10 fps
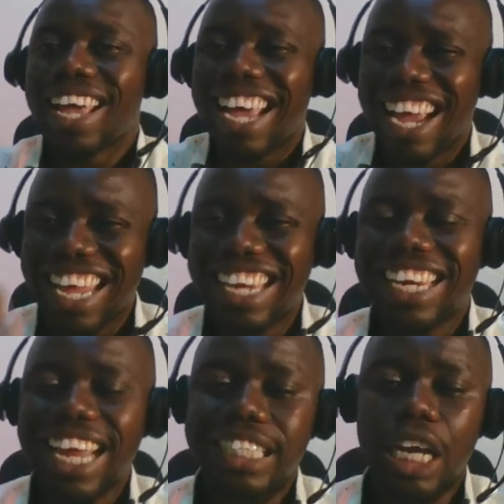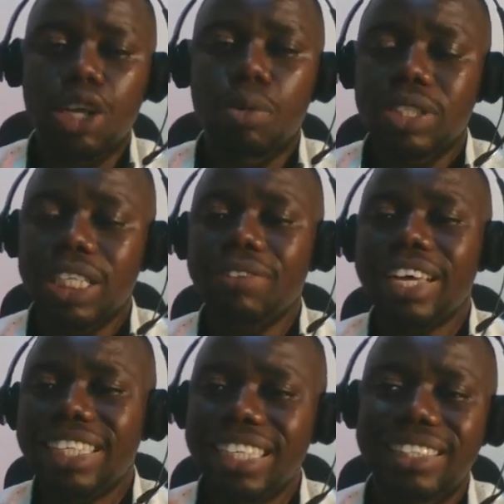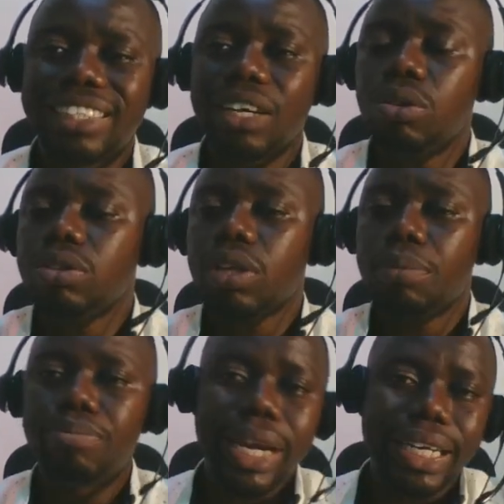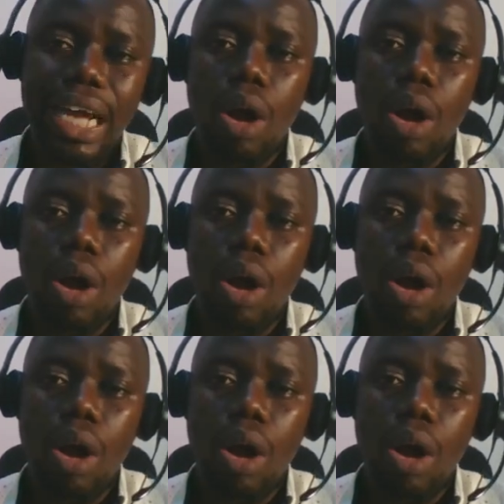In the letter, you must give a detailed breakdown